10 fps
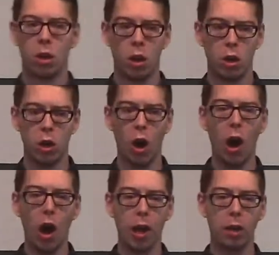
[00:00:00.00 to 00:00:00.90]

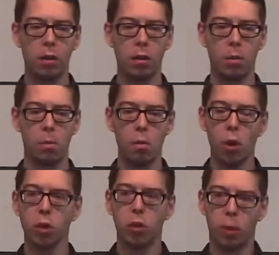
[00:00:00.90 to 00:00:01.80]
God
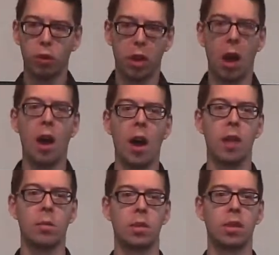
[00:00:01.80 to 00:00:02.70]
multiple
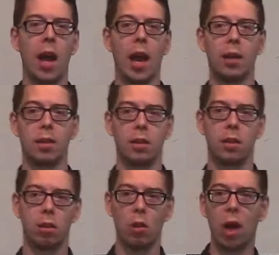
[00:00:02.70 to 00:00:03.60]
times says
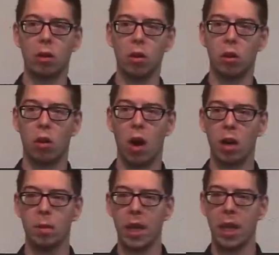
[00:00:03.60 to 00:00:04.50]
throughout
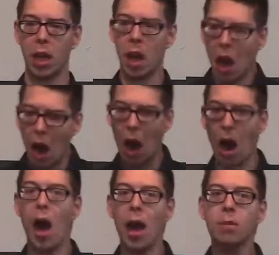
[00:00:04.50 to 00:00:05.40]
Deuteronomy,
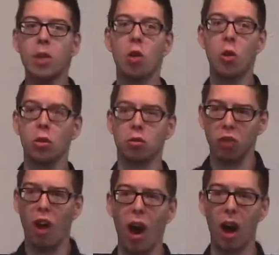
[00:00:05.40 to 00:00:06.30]
I'm your
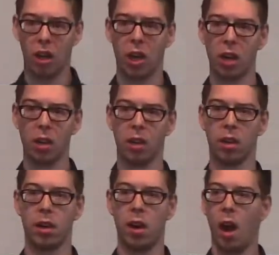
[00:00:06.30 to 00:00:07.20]
rock.
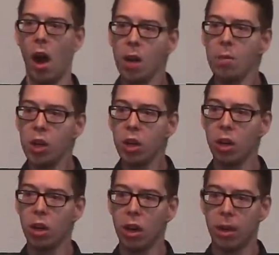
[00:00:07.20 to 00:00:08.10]
I'm
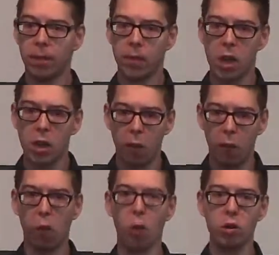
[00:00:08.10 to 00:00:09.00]
your
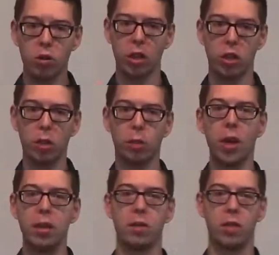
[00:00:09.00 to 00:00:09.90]
fortress, your
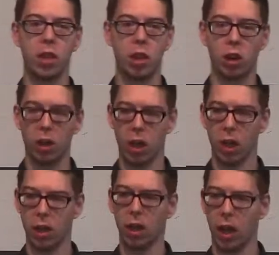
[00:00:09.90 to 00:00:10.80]
place of security.
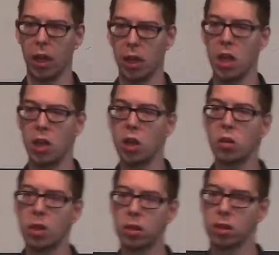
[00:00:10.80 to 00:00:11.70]
And he
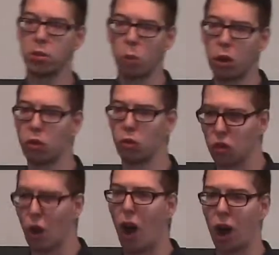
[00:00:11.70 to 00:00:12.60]
uses this word
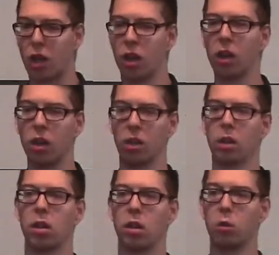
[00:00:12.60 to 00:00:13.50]
rock,
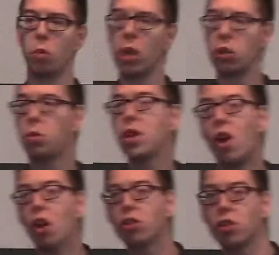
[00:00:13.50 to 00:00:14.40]
which we
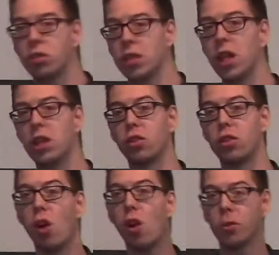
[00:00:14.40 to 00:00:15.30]
also see in the
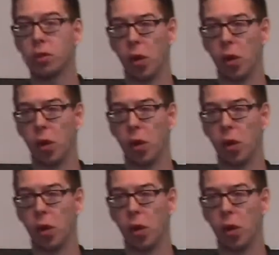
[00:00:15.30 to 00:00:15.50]
Psalms quite